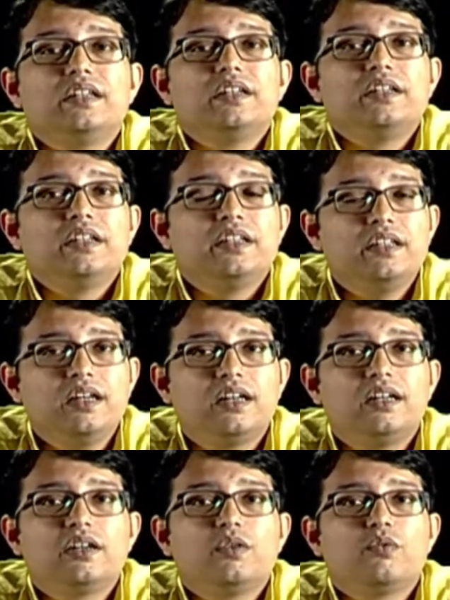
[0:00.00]
Here,
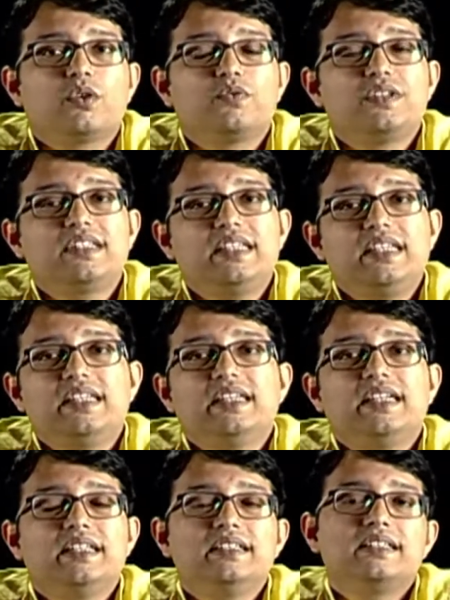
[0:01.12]
what we see
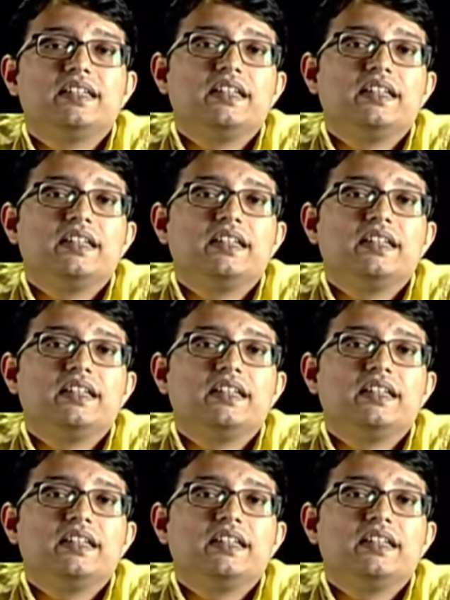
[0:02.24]
is